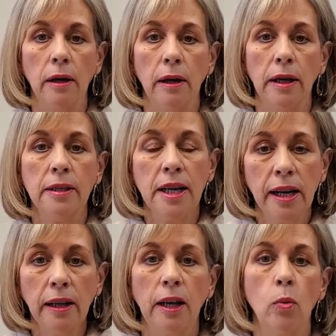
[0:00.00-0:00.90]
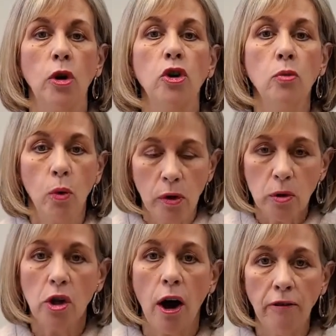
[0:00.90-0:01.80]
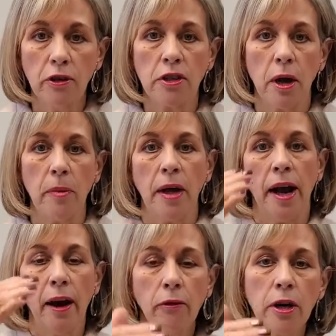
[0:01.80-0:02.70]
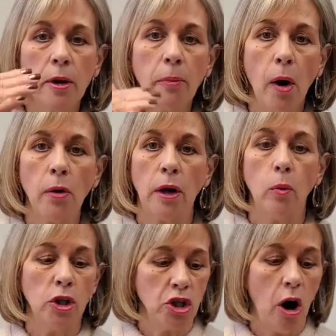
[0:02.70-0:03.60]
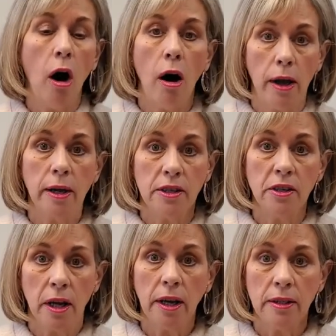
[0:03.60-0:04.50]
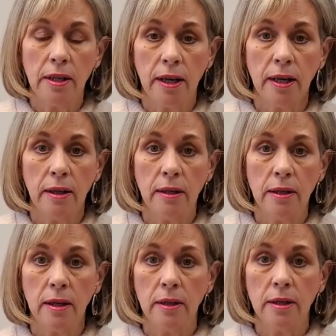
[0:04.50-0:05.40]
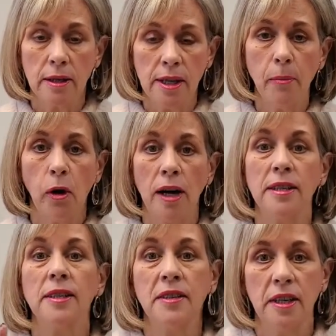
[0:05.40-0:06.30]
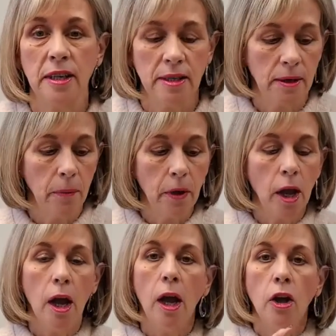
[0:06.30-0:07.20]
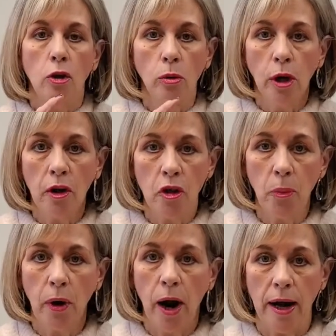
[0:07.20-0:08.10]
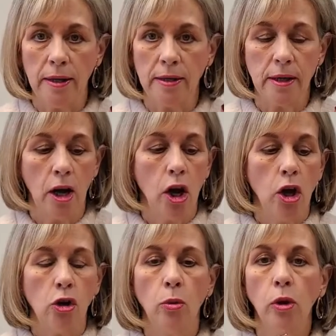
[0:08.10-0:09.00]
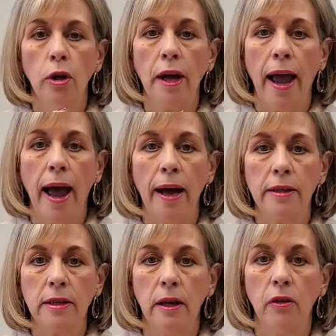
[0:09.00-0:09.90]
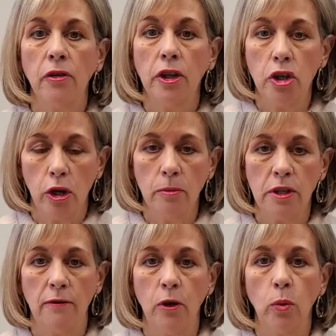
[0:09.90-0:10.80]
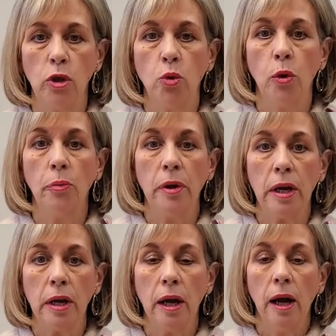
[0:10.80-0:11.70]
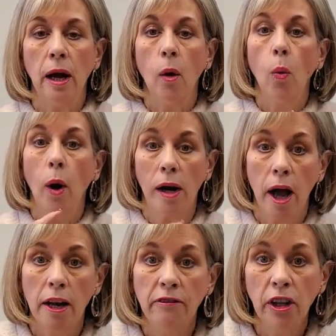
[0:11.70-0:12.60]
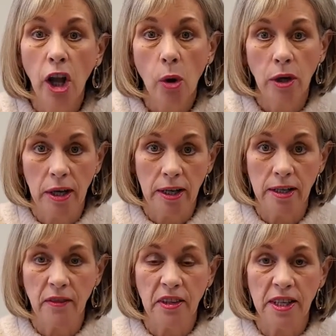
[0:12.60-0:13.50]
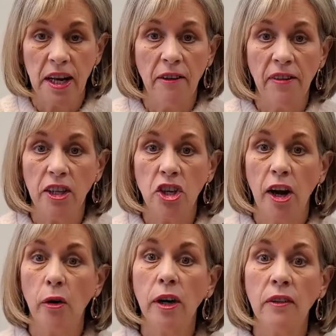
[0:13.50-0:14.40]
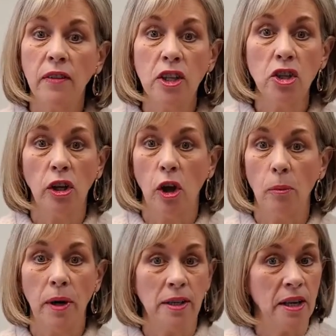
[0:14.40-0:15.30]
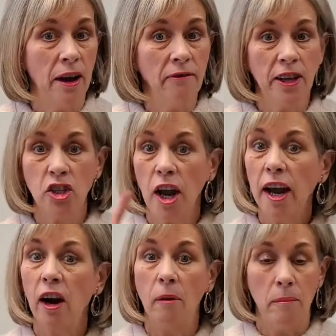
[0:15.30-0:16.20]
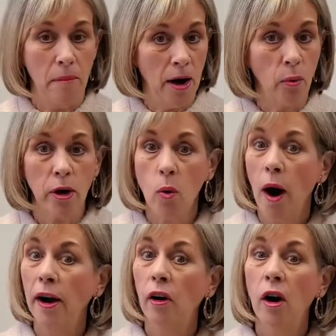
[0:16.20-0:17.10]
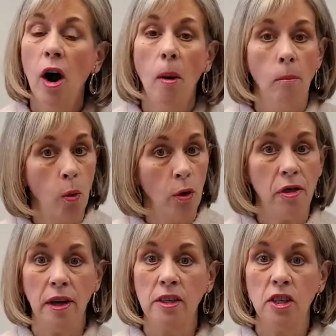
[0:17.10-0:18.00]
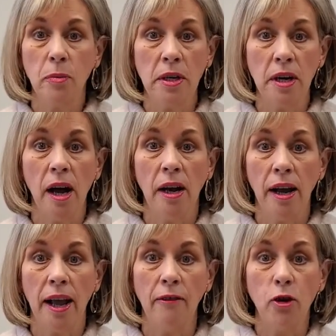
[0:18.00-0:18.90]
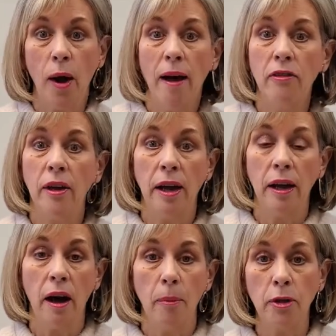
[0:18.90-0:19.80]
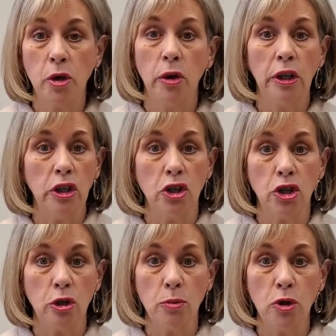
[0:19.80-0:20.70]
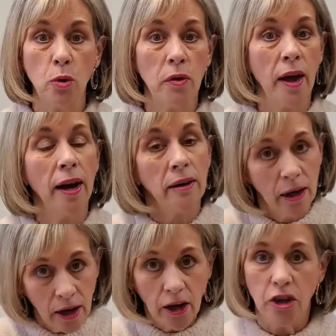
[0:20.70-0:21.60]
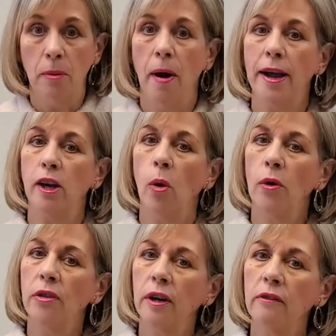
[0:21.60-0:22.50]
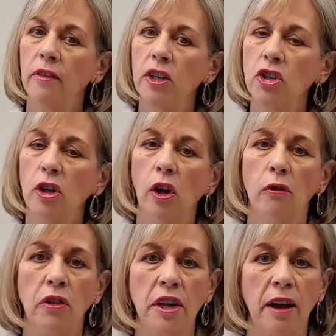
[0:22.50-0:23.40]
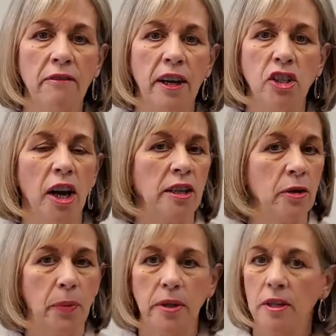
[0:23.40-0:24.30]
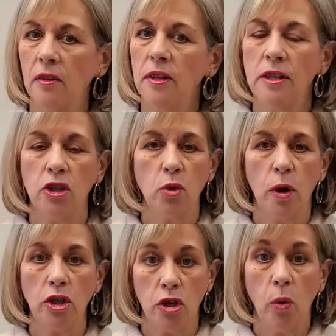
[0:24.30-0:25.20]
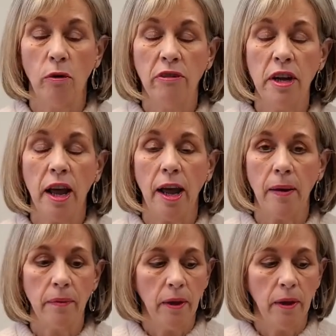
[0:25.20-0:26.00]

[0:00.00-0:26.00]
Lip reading: intently when those offers come in. Every component, which is to summarize, is this: you look at the price, you look at the terms of it, which would be what kind of a loan it is, if it's an FHA or a conventional loan, because an FHA may require more things to be done. And if you have the opportunity to choose between that, you might go with the conventional over the FHA, depends on the situation, or VA.